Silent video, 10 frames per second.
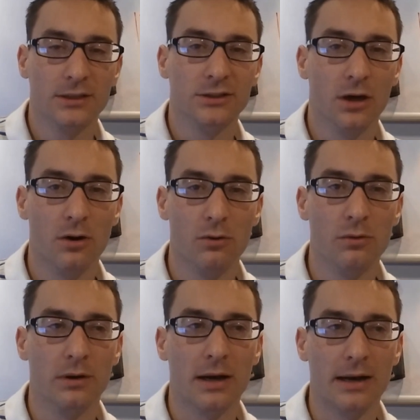
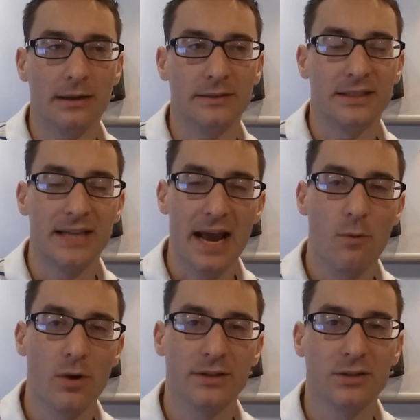So today I
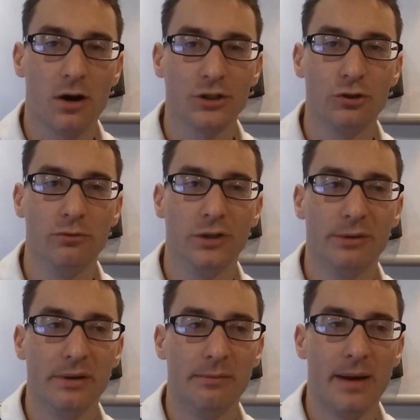want to talk to you a
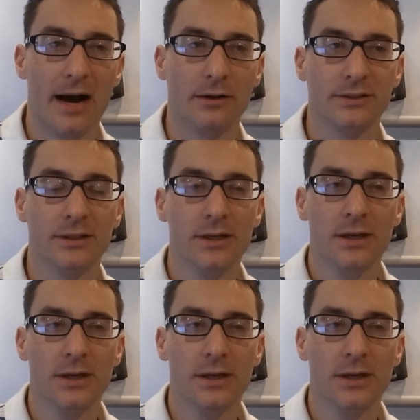little bit about